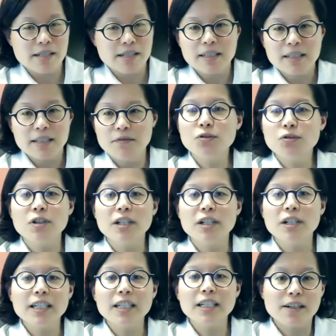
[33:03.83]
If you drink
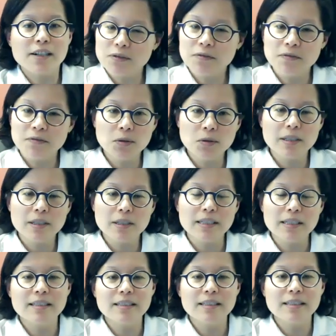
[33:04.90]
extra fluid
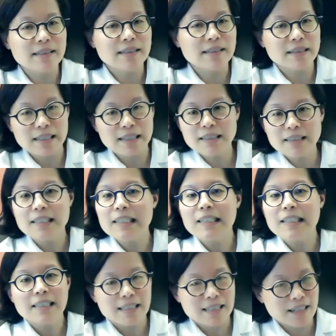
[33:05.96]
it doesn't need,
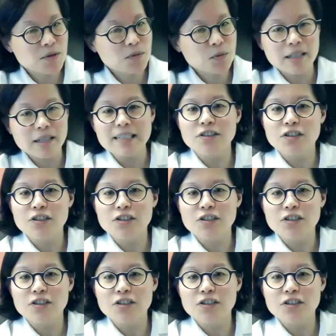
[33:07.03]
guess what?